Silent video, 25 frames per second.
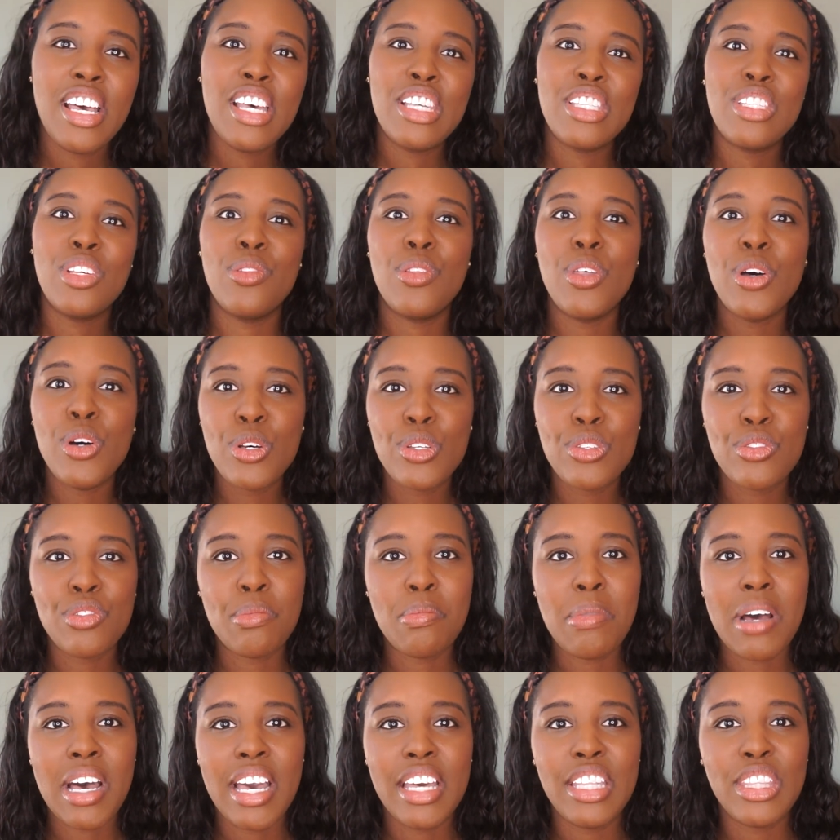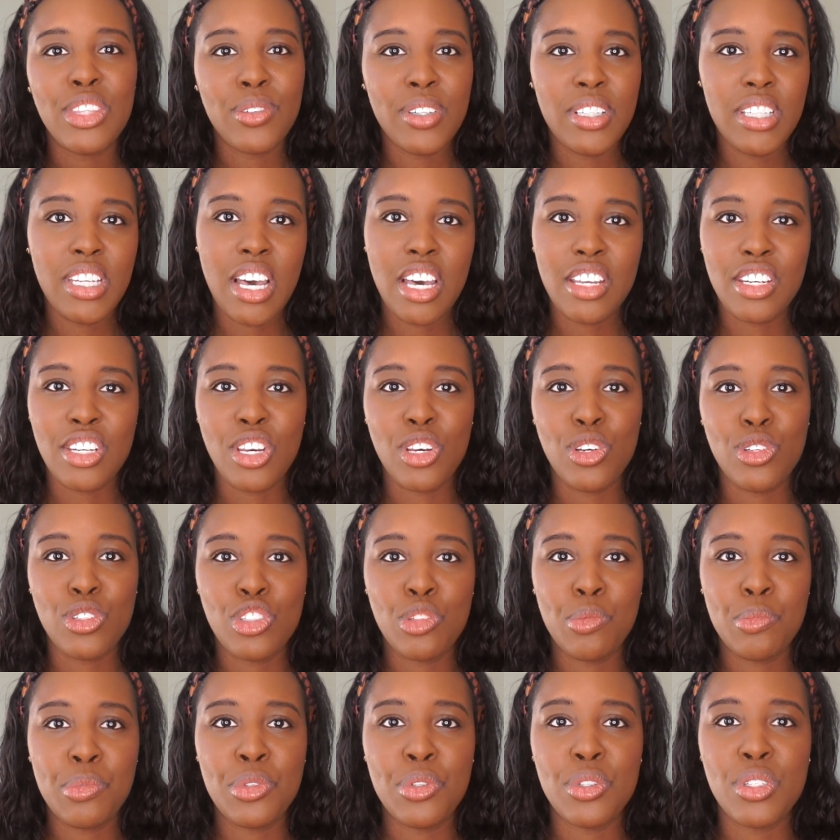So those were my three
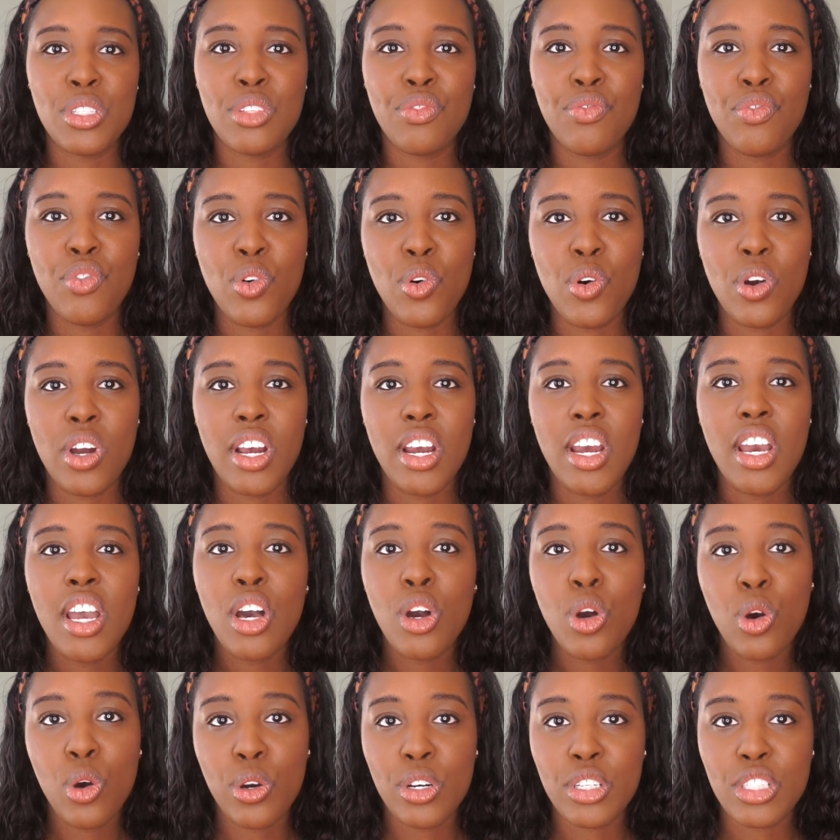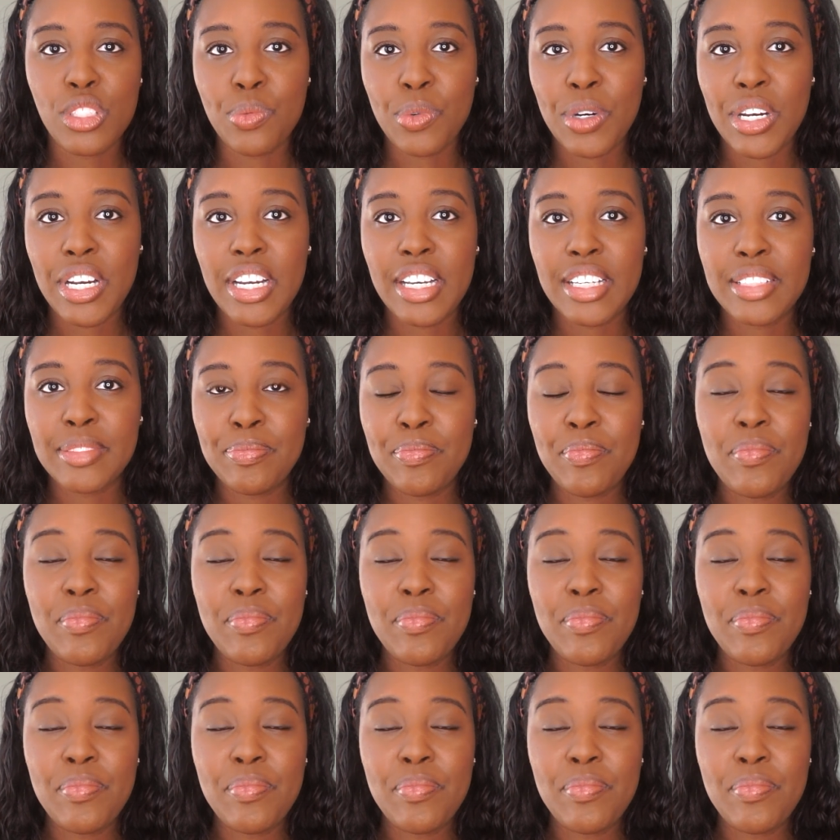non-negotiables for coursework.